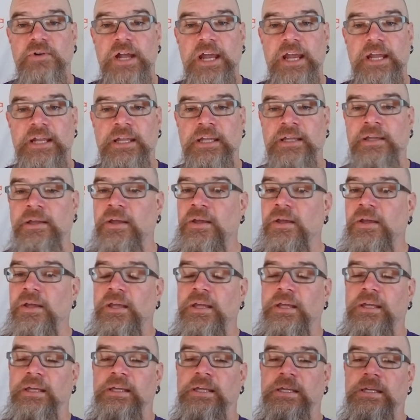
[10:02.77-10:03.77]
riding.
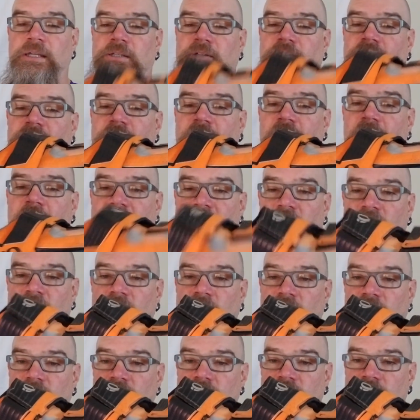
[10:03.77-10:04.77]
And you've got your
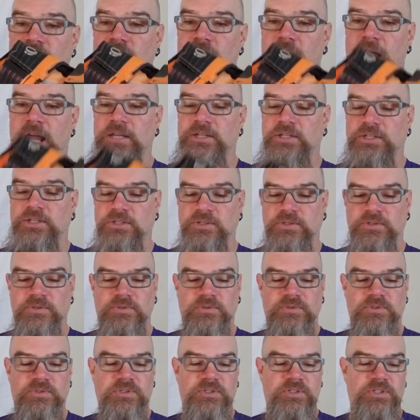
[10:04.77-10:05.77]
road and tri
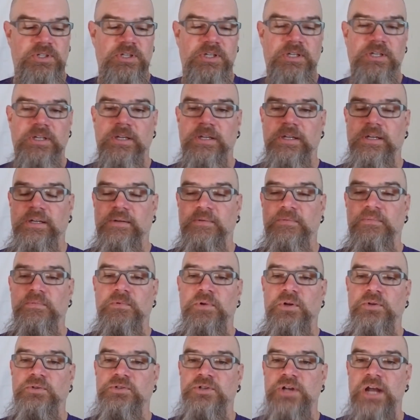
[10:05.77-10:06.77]
shoes,
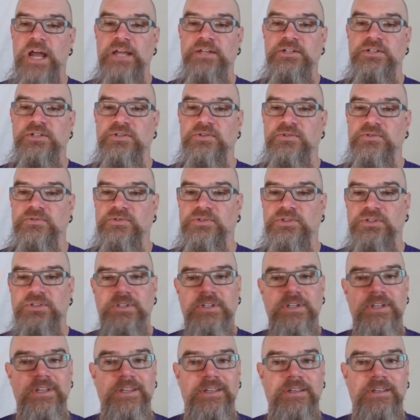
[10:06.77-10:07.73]
road tri shoes,